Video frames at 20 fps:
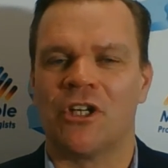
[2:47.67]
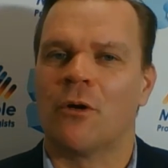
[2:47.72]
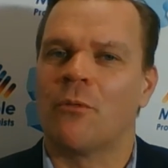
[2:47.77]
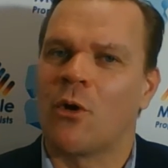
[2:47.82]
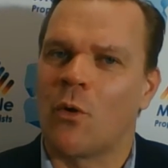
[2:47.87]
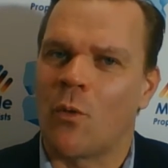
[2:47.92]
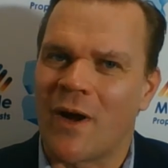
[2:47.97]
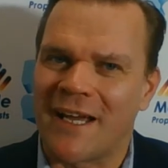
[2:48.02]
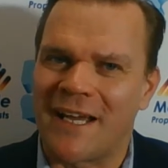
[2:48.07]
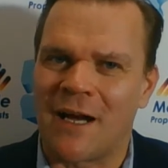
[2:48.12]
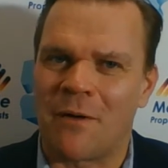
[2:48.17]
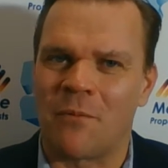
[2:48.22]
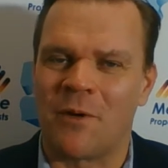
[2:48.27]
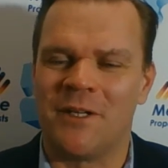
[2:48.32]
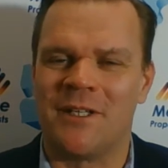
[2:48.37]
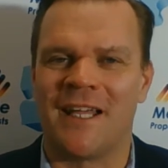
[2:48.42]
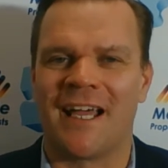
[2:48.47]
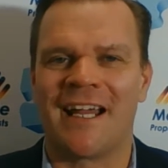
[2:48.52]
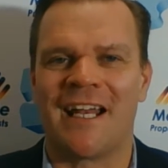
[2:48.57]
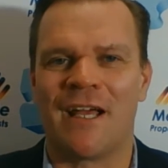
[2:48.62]
You don't want to wake up
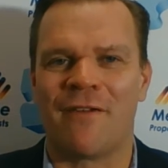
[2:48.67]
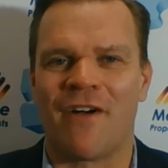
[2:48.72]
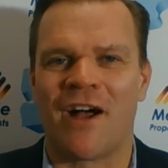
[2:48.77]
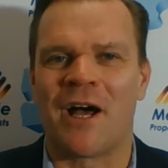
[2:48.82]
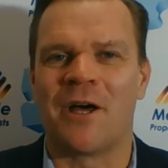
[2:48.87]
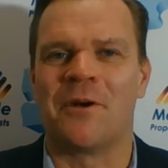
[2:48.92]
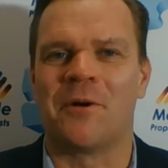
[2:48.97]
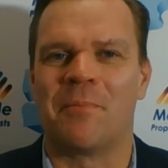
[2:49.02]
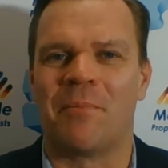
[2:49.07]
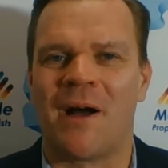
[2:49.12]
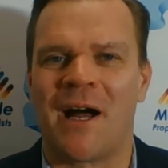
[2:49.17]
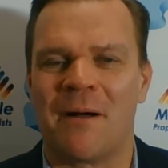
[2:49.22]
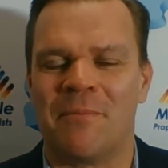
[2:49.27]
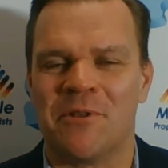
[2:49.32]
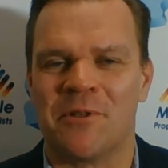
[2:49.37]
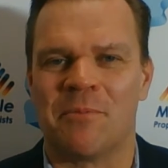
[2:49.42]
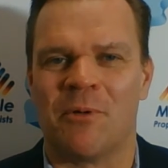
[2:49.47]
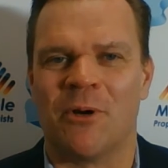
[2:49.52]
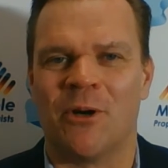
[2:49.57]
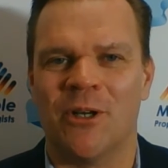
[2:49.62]
one day and have 100
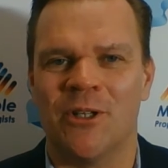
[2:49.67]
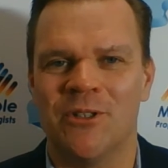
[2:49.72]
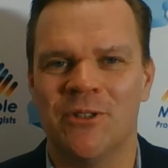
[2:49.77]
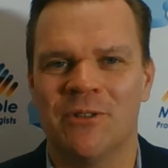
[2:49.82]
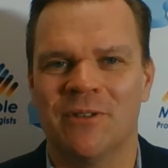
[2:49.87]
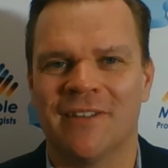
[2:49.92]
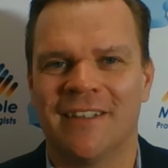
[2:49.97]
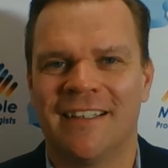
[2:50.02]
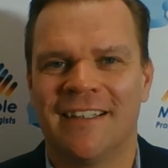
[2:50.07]
apartments behind you.